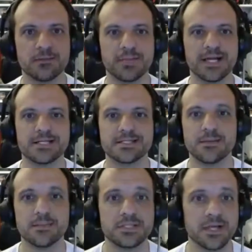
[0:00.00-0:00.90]
and play
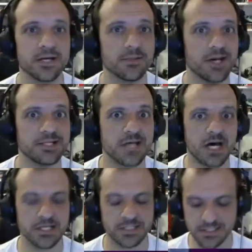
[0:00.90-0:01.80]
some Dynamite
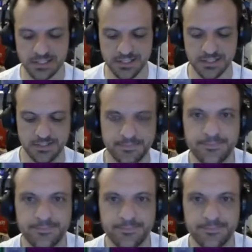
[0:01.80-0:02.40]
Dux.